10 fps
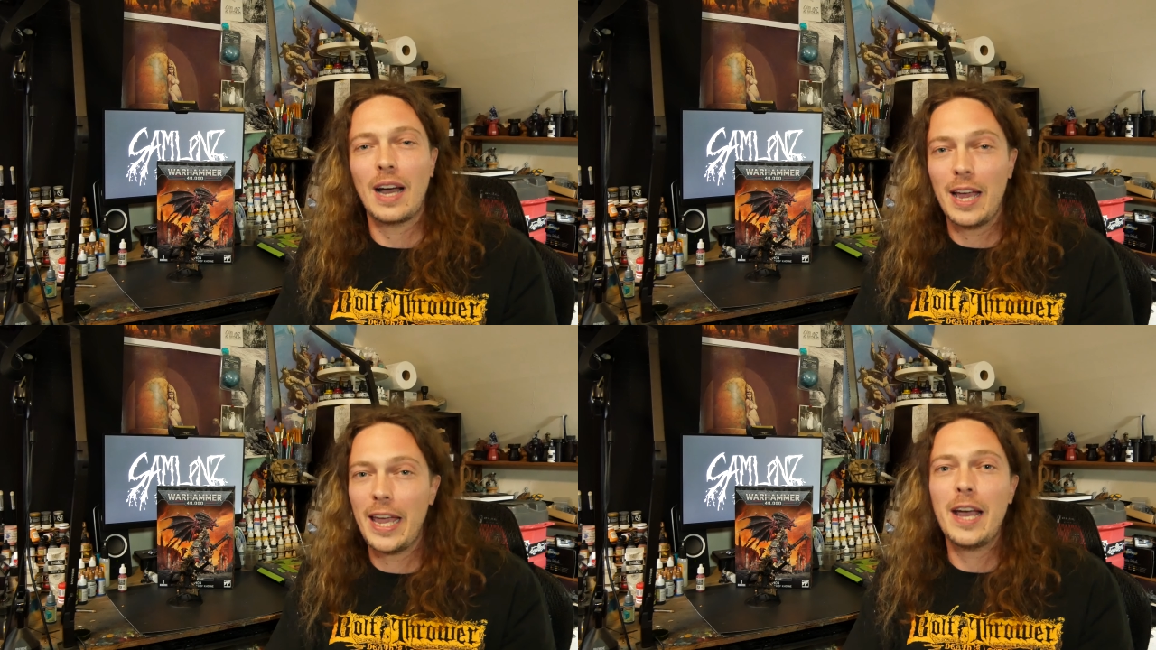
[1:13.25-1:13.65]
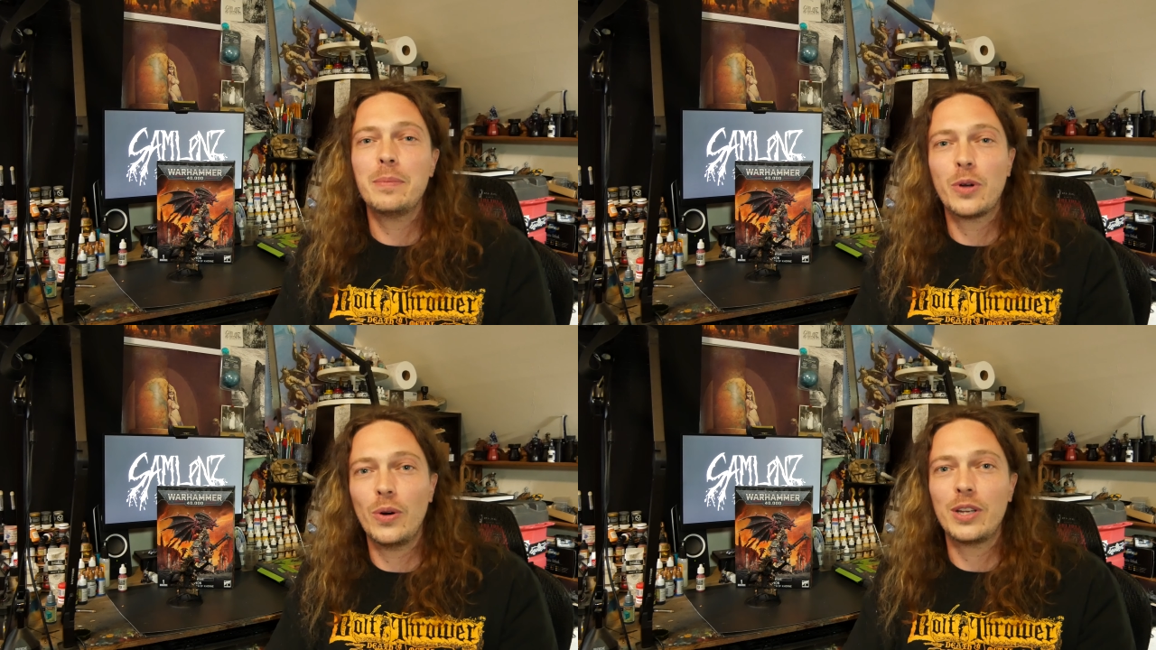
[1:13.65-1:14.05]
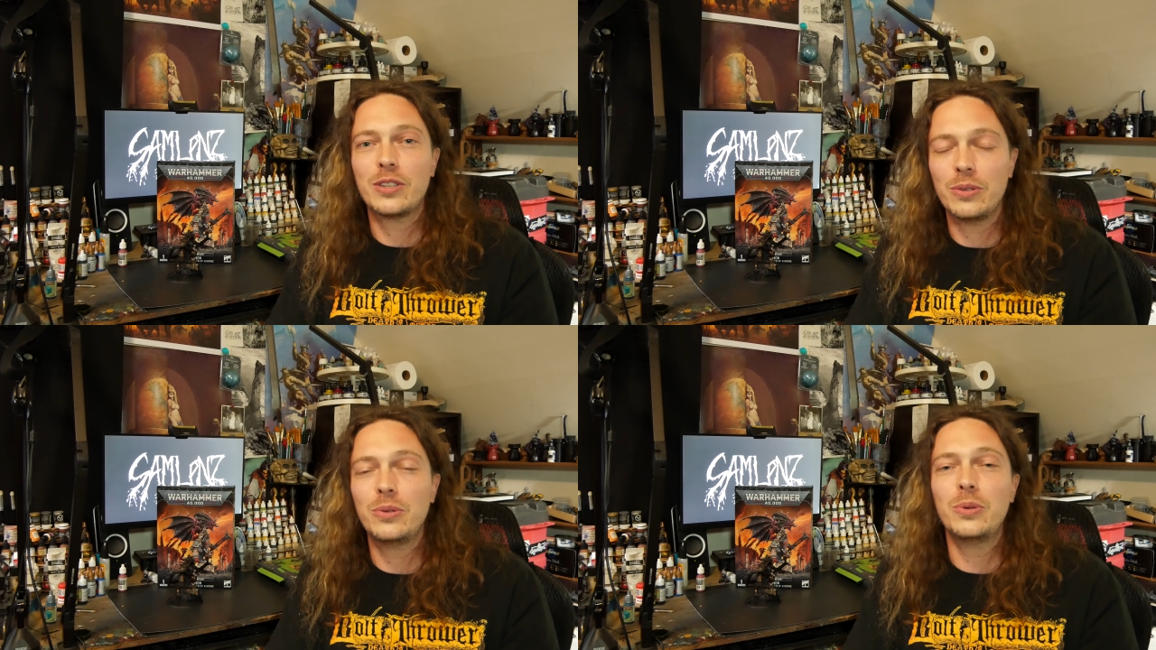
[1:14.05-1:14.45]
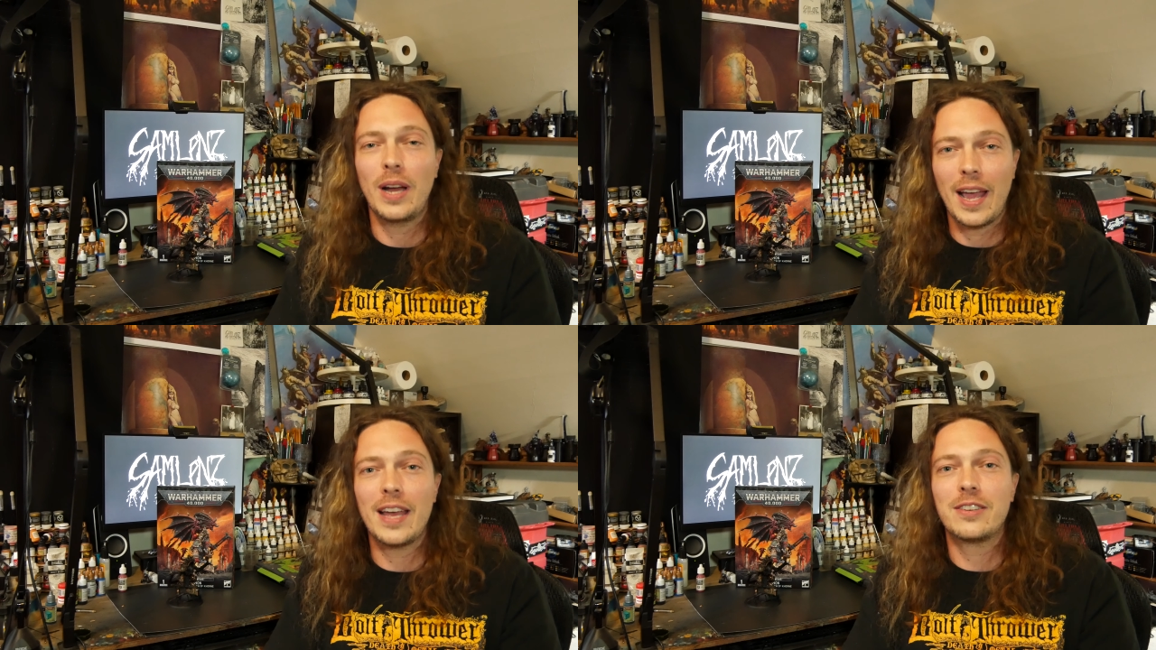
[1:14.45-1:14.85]
I am going
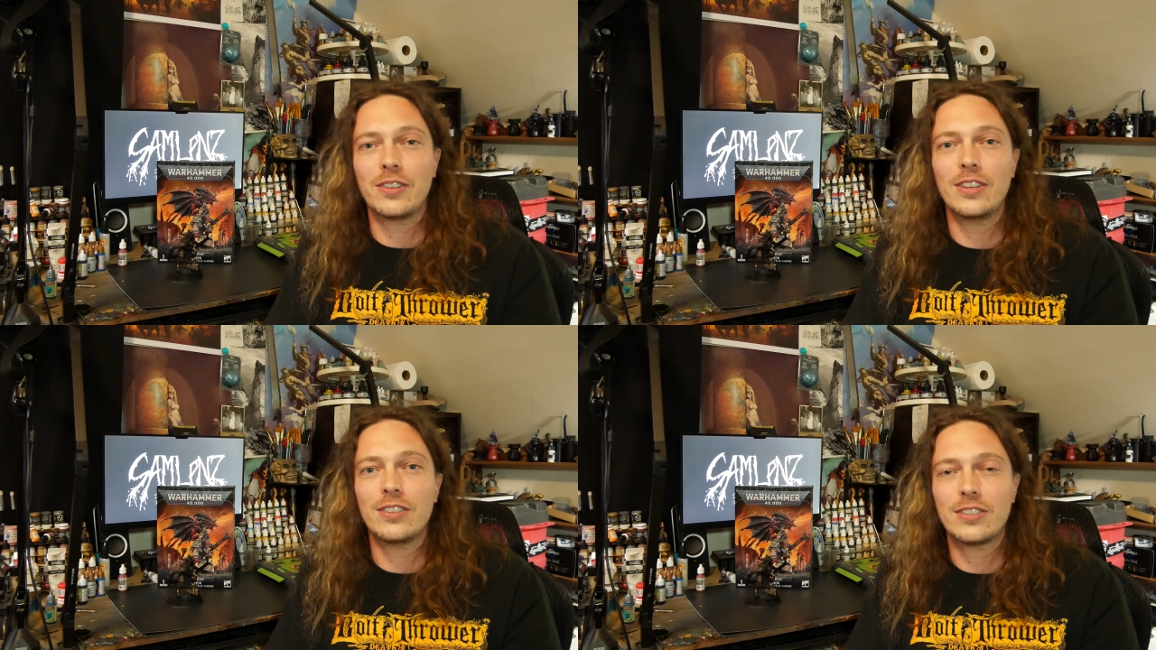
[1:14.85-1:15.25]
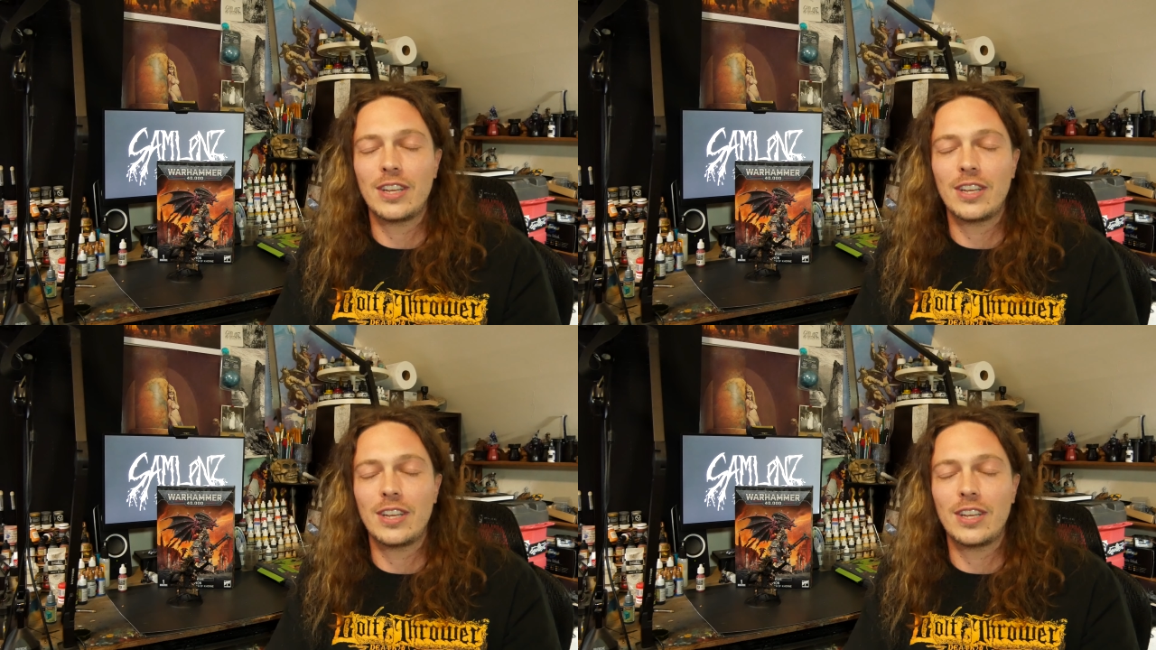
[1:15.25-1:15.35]
to enter this